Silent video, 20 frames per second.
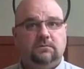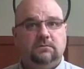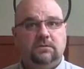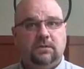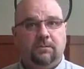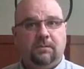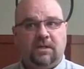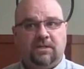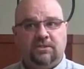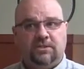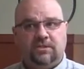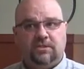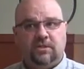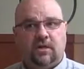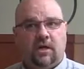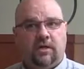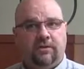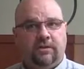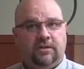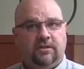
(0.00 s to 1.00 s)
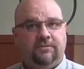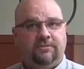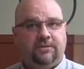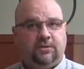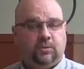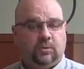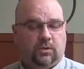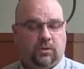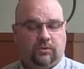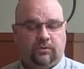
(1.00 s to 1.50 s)
the budget to all the
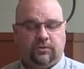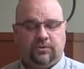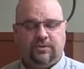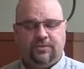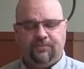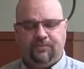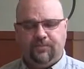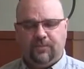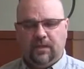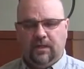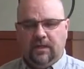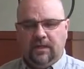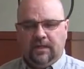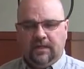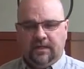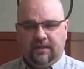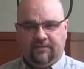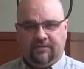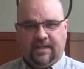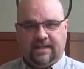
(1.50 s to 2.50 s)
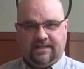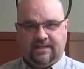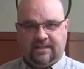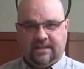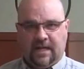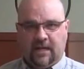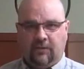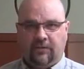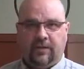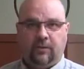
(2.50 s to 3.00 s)
individual owners, if that's
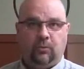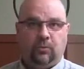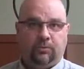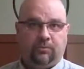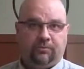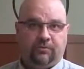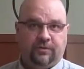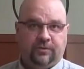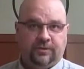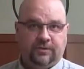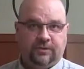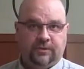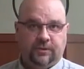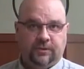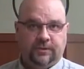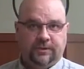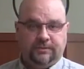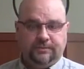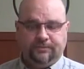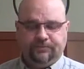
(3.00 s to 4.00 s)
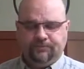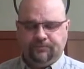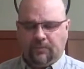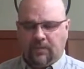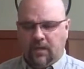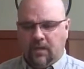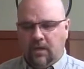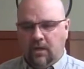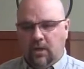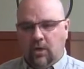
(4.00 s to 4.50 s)
how they prefer to do it,
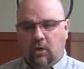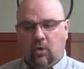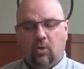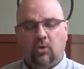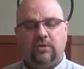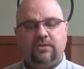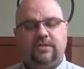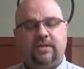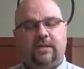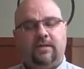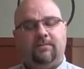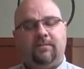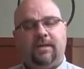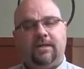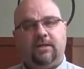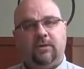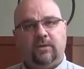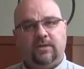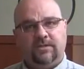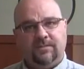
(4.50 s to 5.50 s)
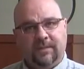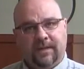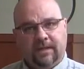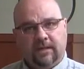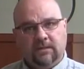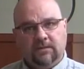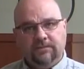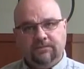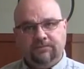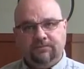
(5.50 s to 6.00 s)
or send it by U.S.
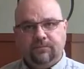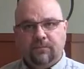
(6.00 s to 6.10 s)
mail,